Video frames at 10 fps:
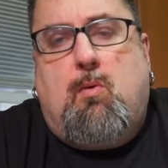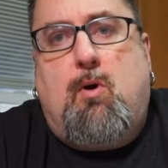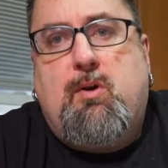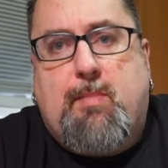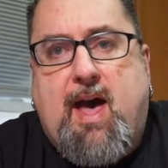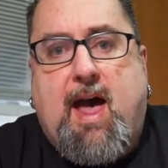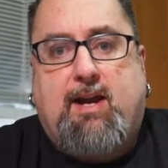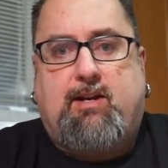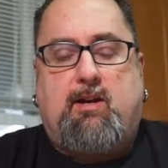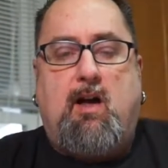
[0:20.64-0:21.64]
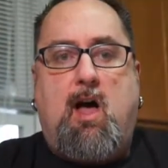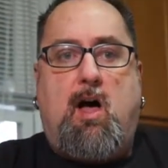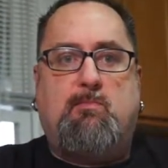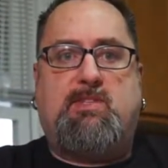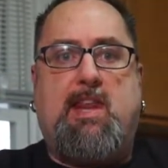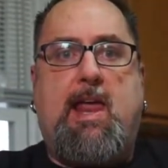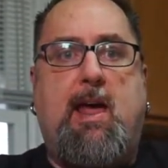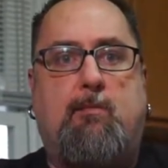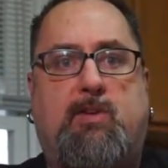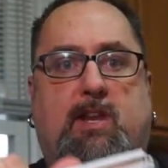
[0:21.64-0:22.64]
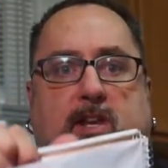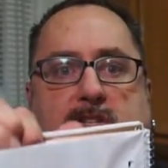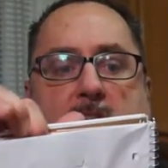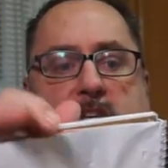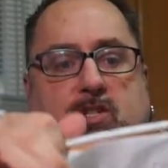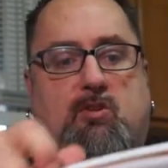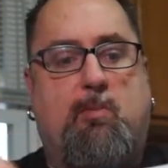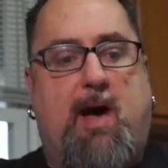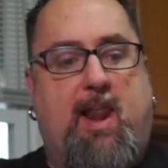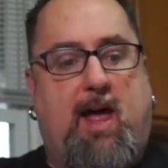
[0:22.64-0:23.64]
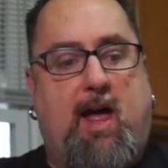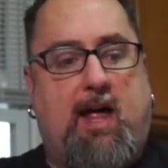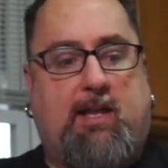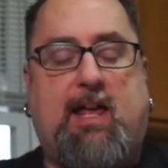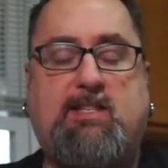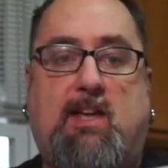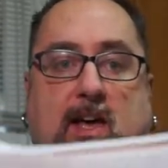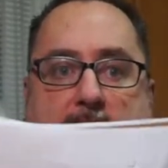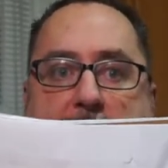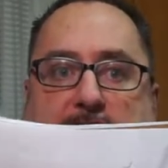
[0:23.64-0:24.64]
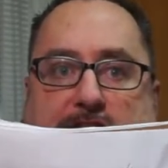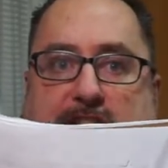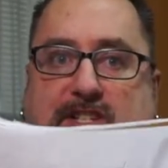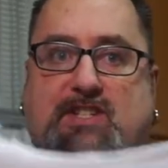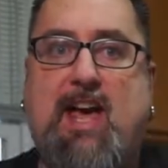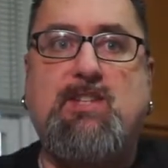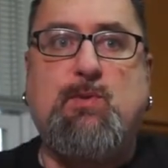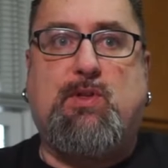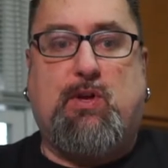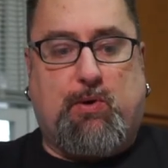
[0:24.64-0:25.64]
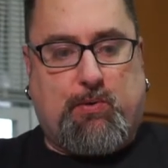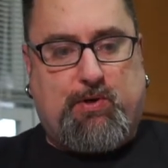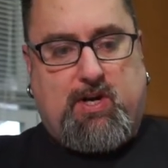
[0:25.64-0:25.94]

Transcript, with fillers: Welcome back. Um, today I'm going to talk to you about, a, I'd like to actually discuss with you